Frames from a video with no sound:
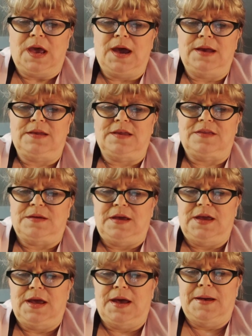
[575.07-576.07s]
I did
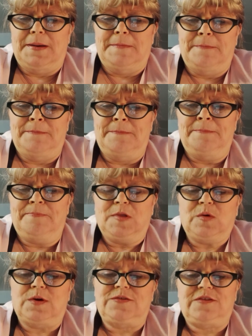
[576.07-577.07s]
the
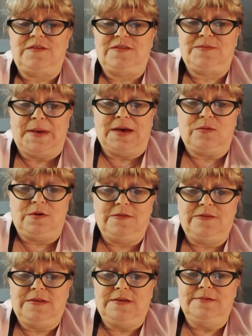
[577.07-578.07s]
questions
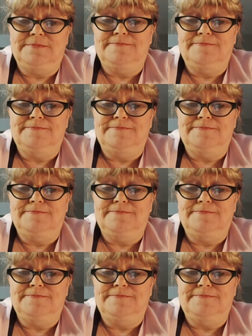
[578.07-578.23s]
backwards.